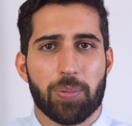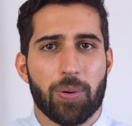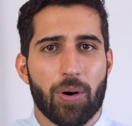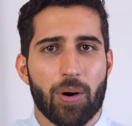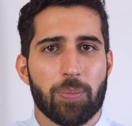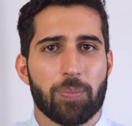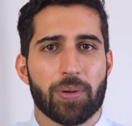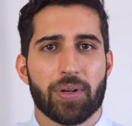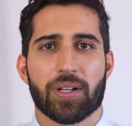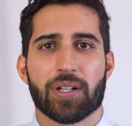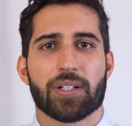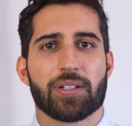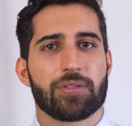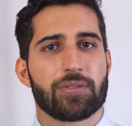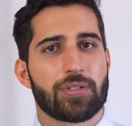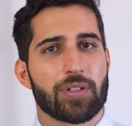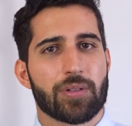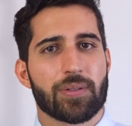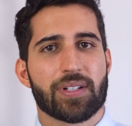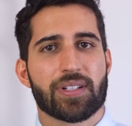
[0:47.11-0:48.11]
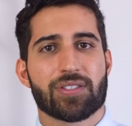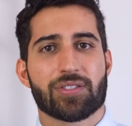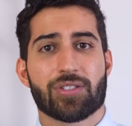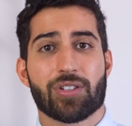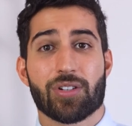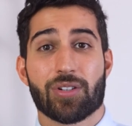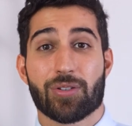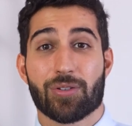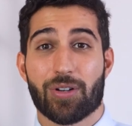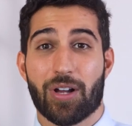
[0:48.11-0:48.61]
popular in doing
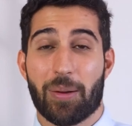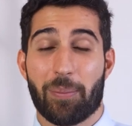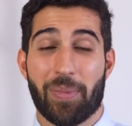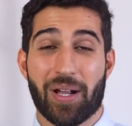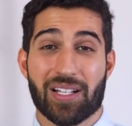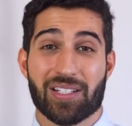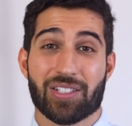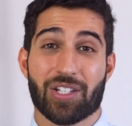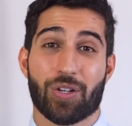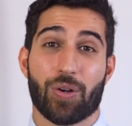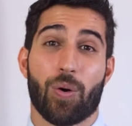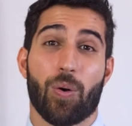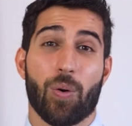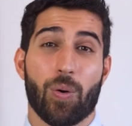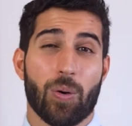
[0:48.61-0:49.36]
so, amassing